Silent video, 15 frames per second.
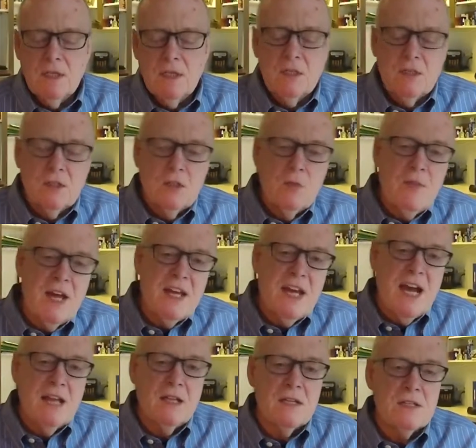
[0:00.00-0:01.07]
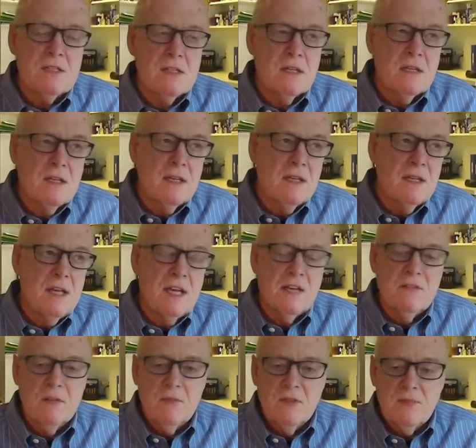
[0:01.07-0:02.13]
To my knowledge, none of
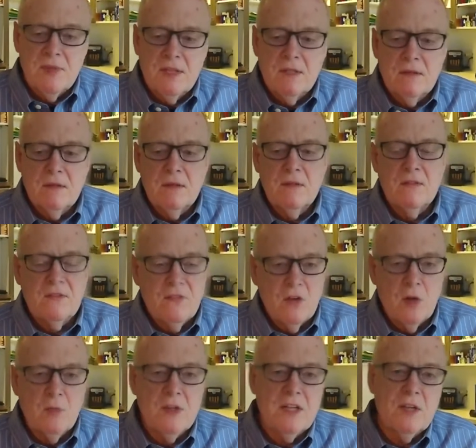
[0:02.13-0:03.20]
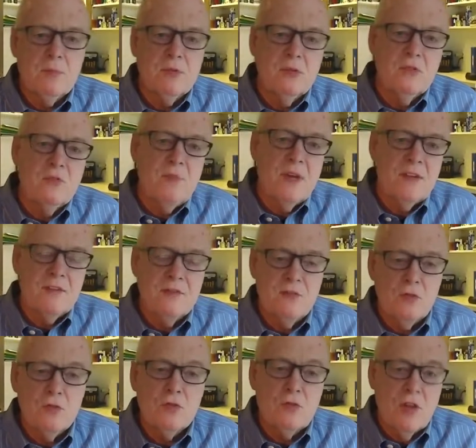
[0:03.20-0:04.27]
them have been formally approved by the Food
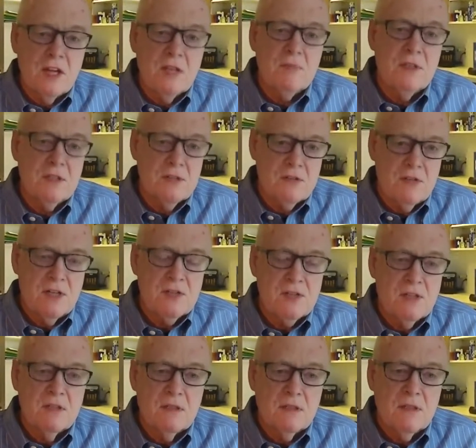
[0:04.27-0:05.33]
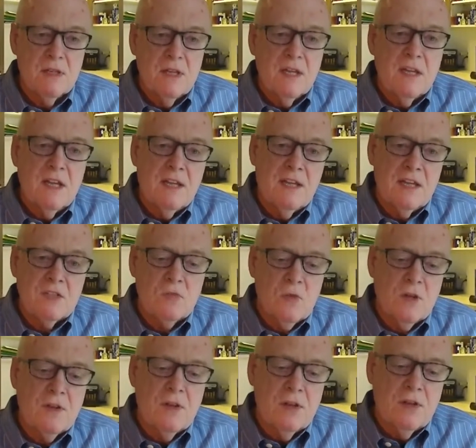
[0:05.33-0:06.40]
and Drug Administration. And that's where the